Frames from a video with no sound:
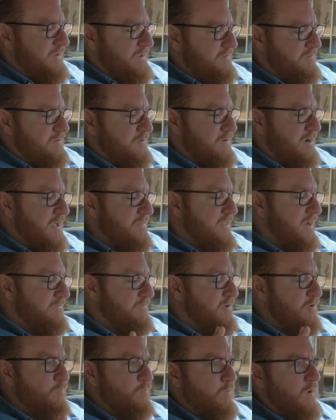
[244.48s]
easier. And then
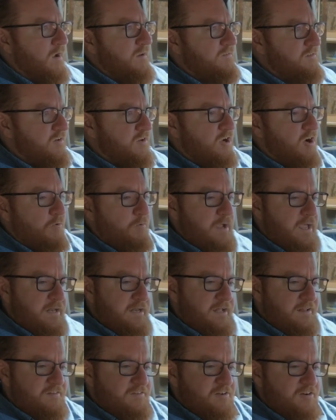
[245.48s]
if you want to go
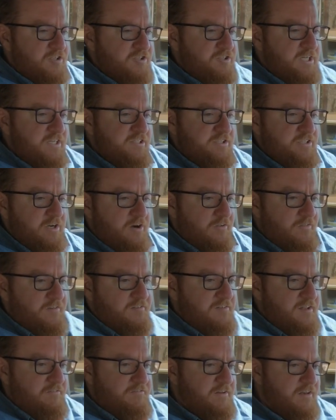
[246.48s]
in and start changing all the
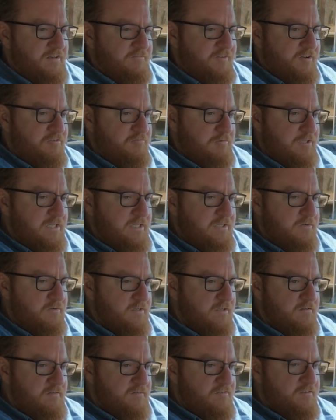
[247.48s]
stuff individually, you
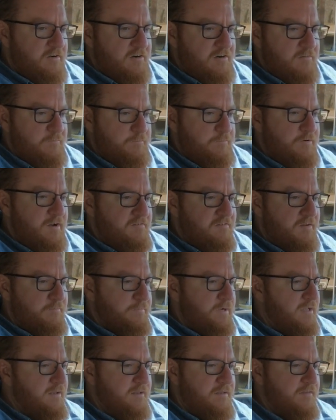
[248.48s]
can start pressing
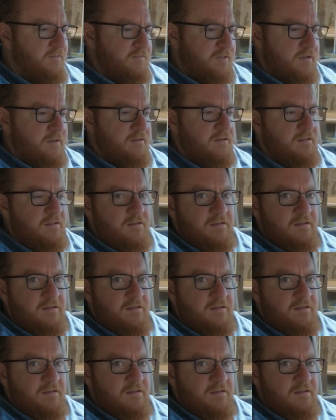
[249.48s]
buttons and